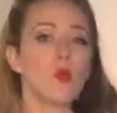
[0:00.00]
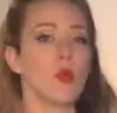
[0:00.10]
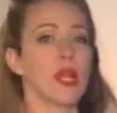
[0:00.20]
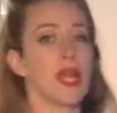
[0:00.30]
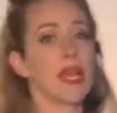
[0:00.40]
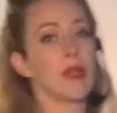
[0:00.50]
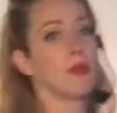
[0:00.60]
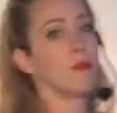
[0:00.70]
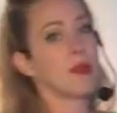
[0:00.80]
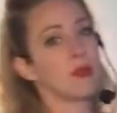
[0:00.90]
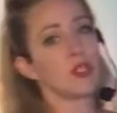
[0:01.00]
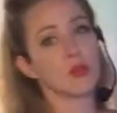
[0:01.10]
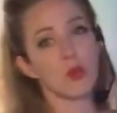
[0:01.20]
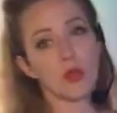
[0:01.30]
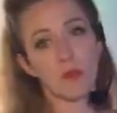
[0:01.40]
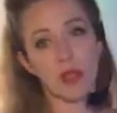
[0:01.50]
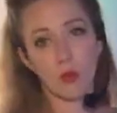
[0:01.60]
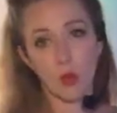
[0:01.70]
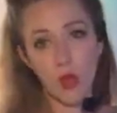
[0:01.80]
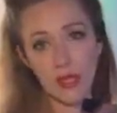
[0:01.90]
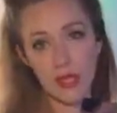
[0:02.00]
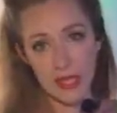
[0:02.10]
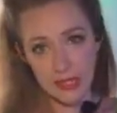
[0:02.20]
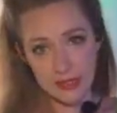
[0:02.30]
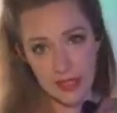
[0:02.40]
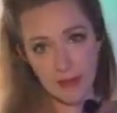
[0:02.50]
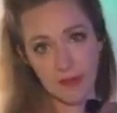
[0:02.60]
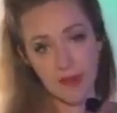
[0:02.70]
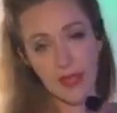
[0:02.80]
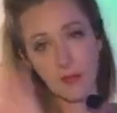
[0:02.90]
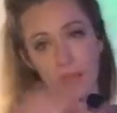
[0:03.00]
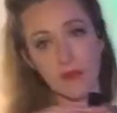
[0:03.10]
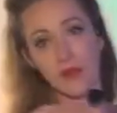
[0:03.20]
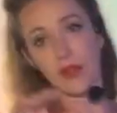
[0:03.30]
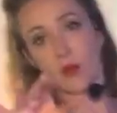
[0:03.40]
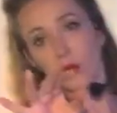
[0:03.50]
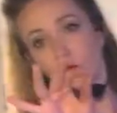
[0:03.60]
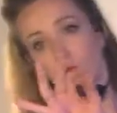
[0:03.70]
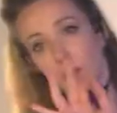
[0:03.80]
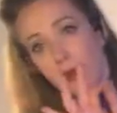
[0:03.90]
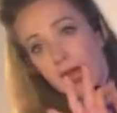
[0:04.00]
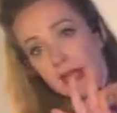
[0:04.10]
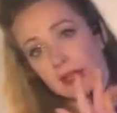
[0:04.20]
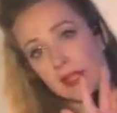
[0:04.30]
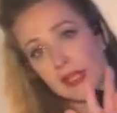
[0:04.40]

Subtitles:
When I maybe just want to be on one leg, same thing, but if I go to the back